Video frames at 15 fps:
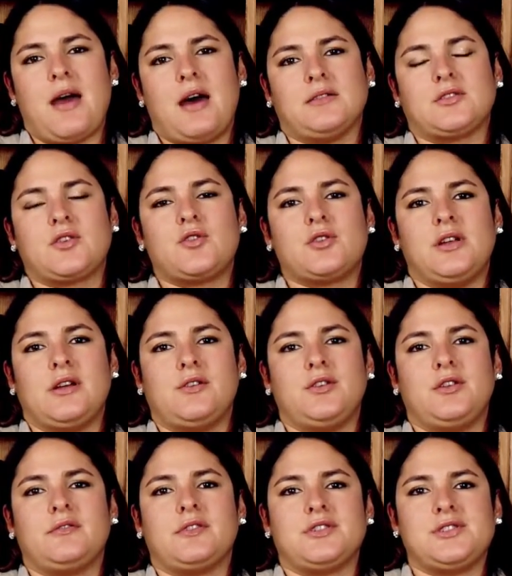at Cornell
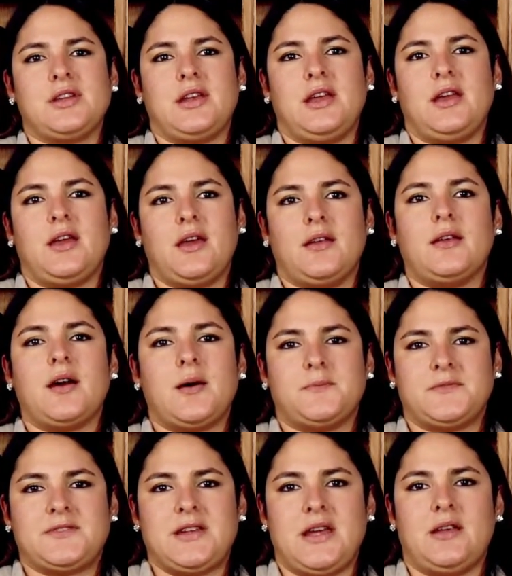University in
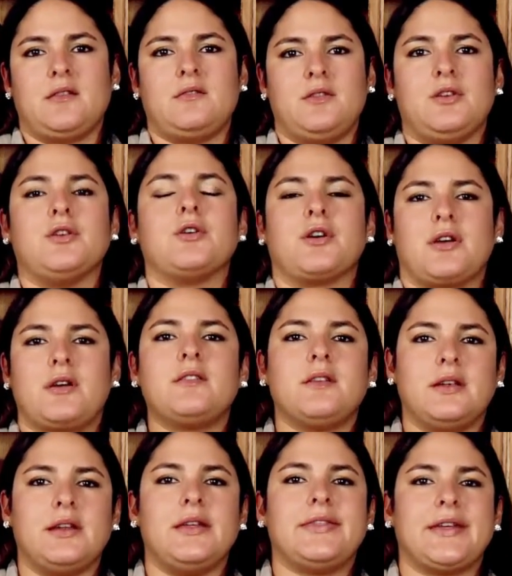upstate New York,
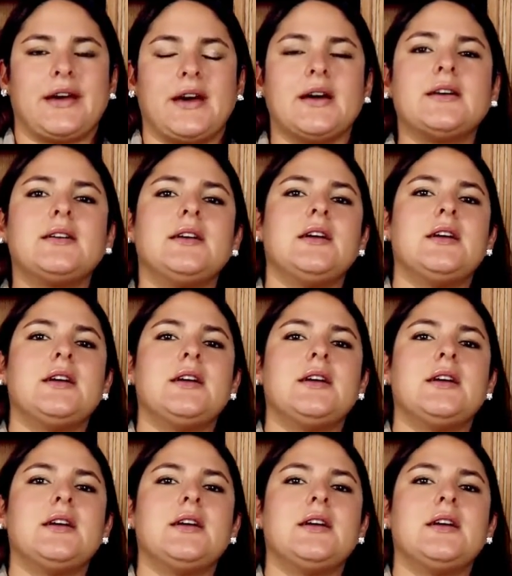in Ithaca.